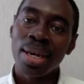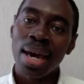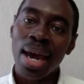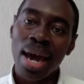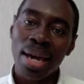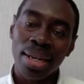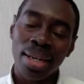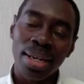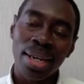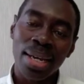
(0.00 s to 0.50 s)

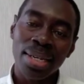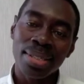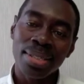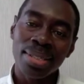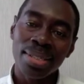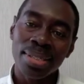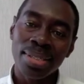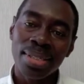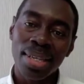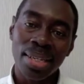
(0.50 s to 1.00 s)
analyzing
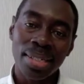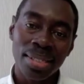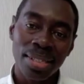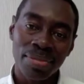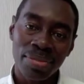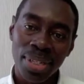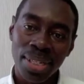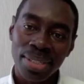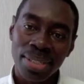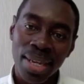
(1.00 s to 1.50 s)

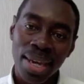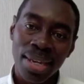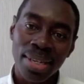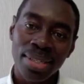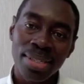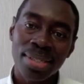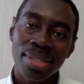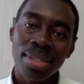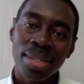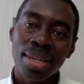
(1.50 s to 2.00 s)
scientific
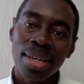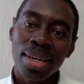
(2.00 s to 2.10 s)
text,